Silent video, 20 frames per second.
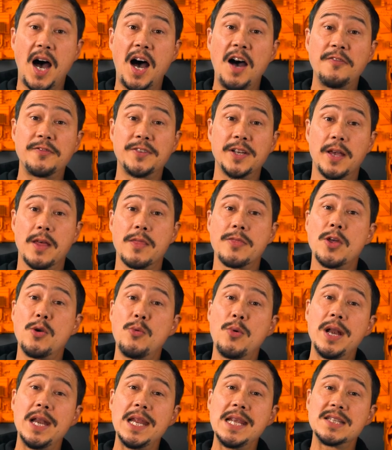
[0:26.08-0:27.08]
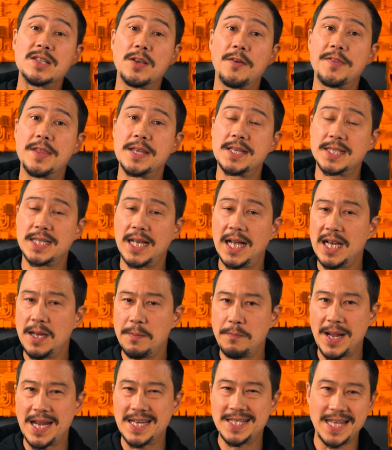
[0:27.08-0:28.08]
After the release of the
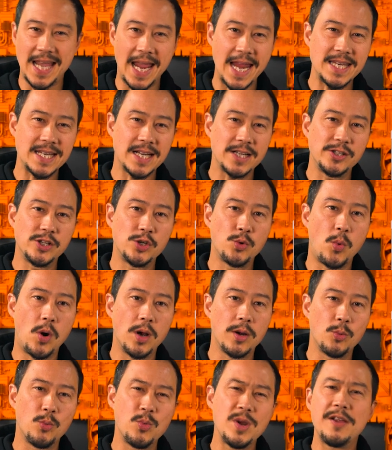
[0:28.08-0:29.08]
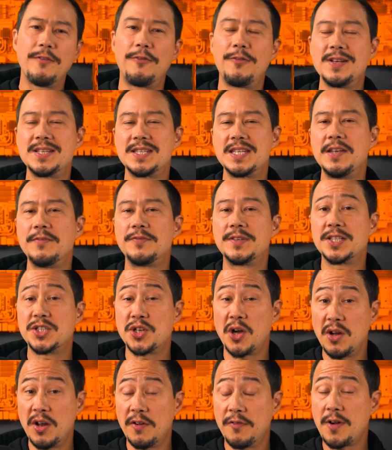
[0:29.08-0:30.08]
Silentbase 801, we have received a
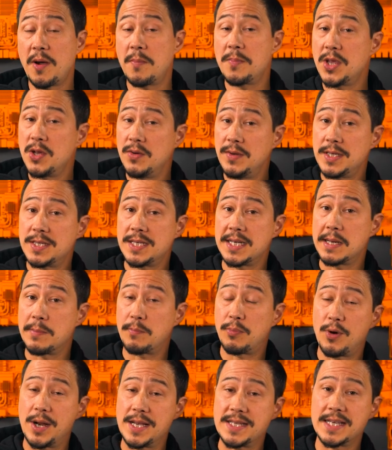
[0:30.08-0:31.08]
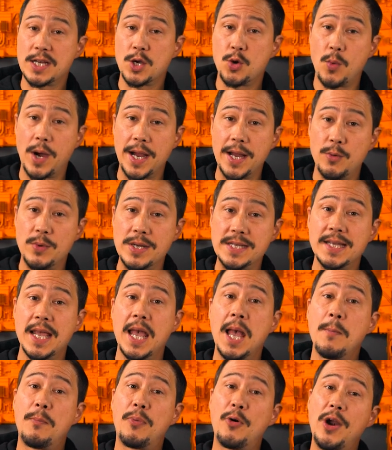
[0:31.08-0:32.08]
ton of community and press inquiries
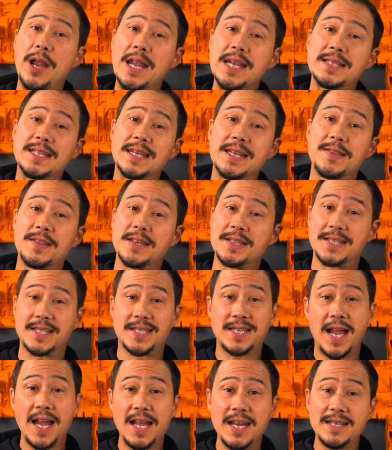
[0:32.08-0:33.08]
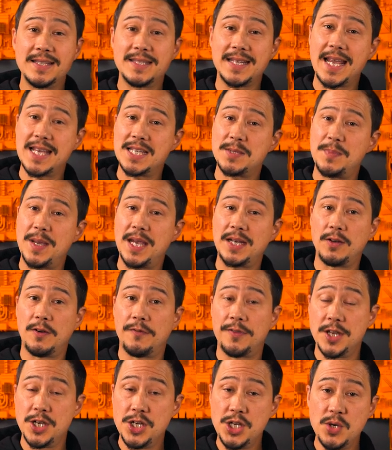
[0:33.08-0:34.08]
praising the silence aspect
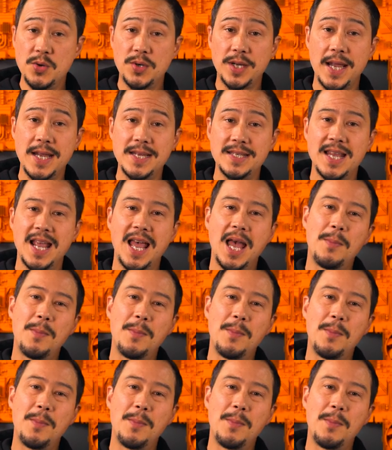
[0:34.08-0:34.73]
of the new case,